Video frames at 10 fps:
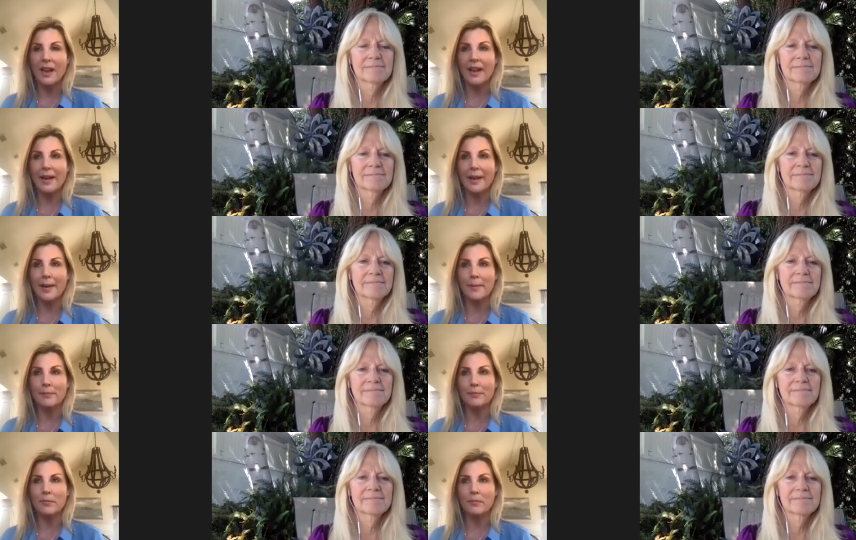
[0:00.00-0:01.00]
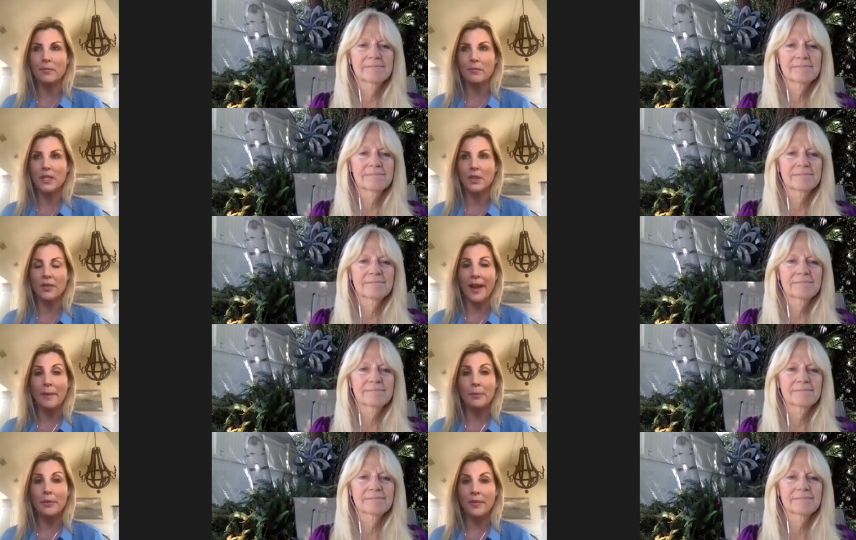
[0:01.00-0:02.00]
Speaker 1: Um, you know, that
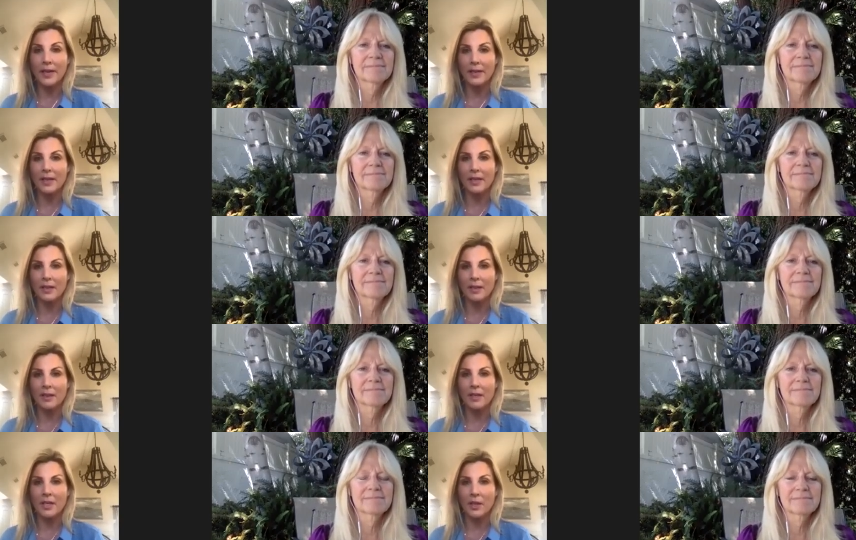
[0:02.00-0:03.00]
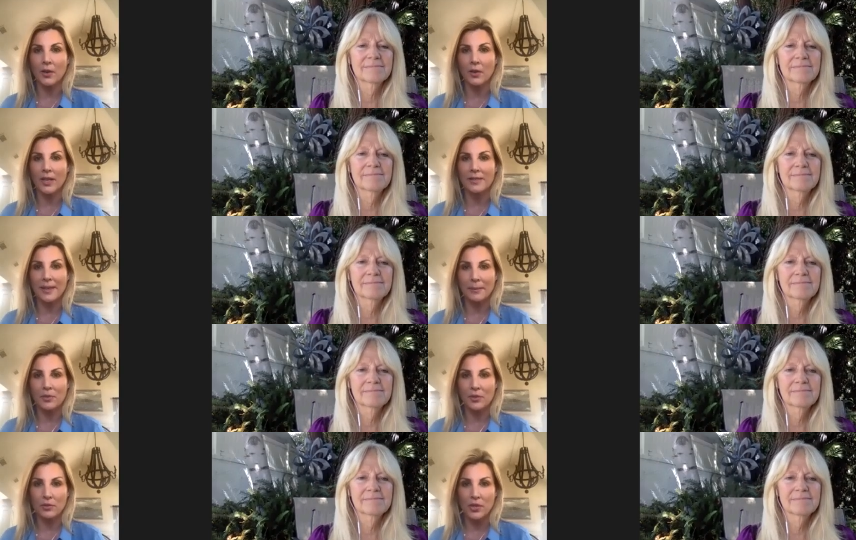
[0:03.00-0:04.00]
provided, you know,
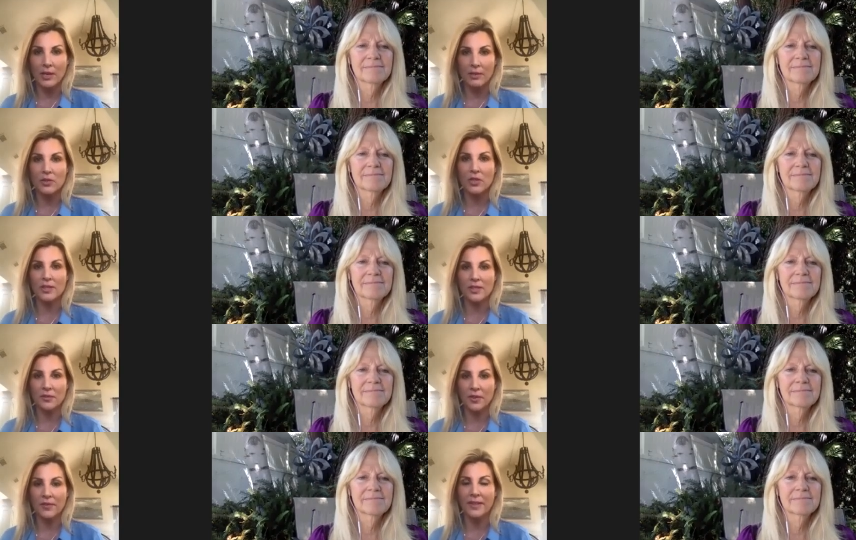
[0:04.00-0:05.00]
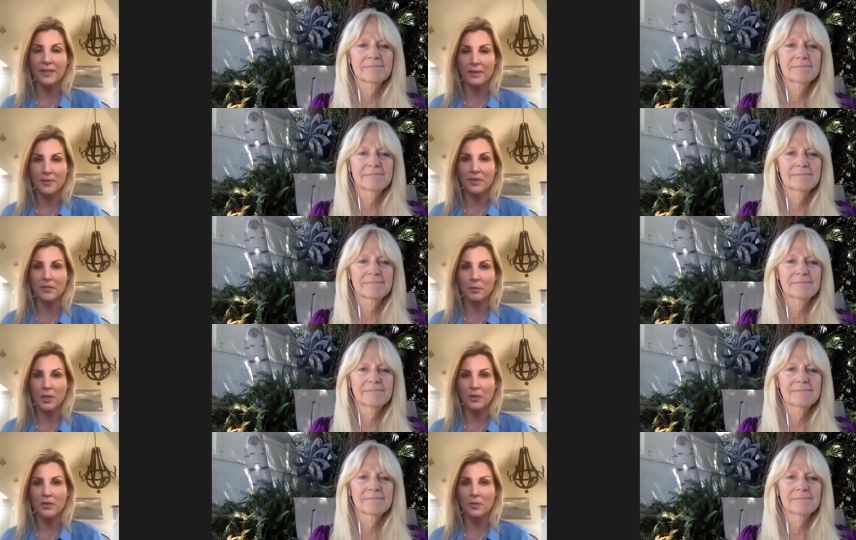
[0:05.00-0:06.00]
exceptional challenges for victims of
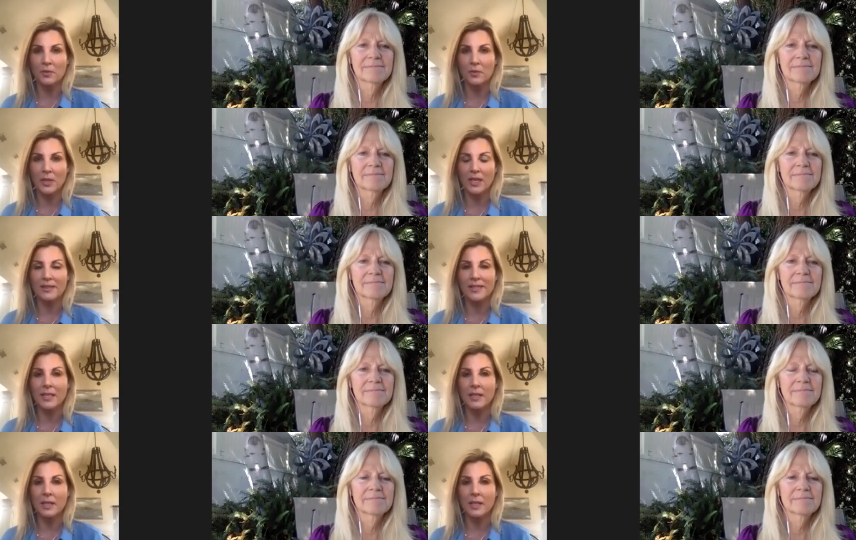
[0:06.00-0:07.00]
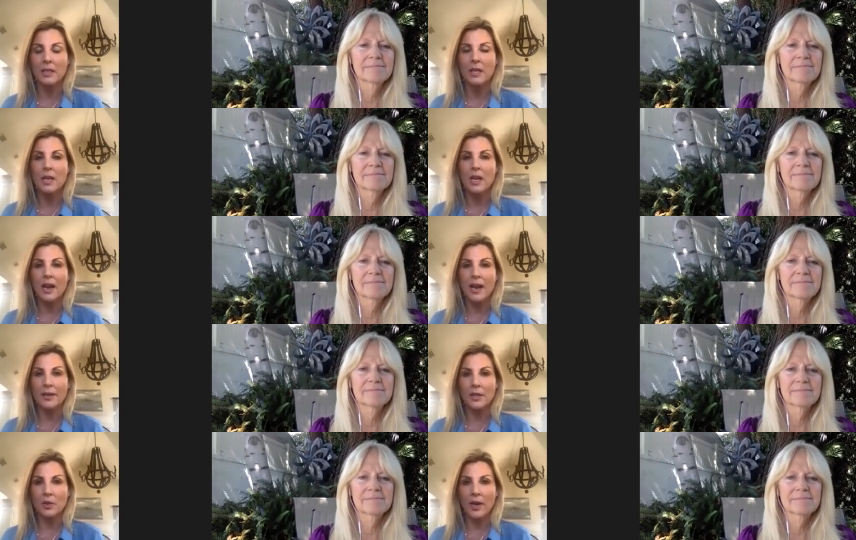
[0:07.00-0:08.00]
abuse because here uh, you